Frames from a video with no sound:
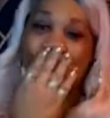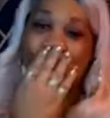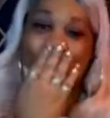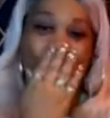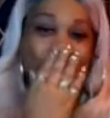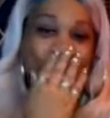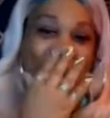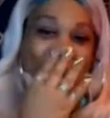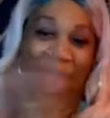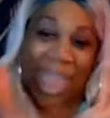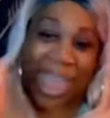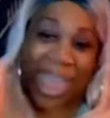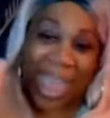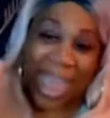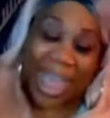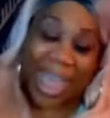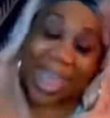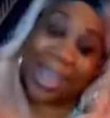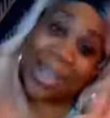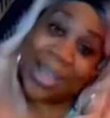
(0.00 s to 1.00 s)
Man.
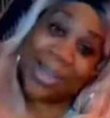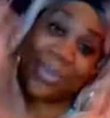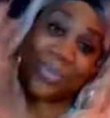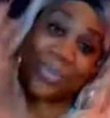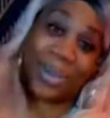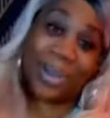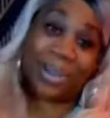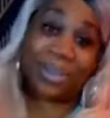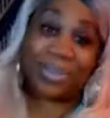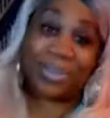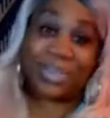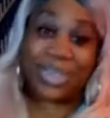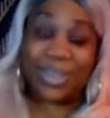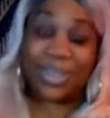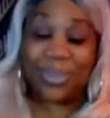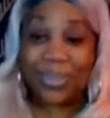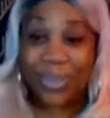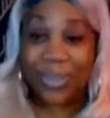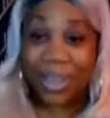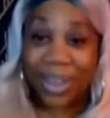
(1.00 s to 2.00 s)
Welcome to the
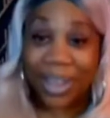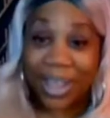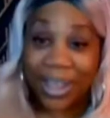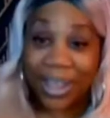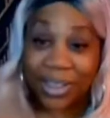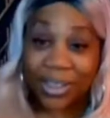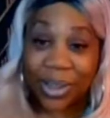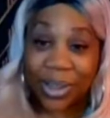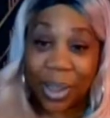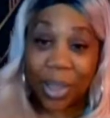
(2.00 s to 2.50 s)
village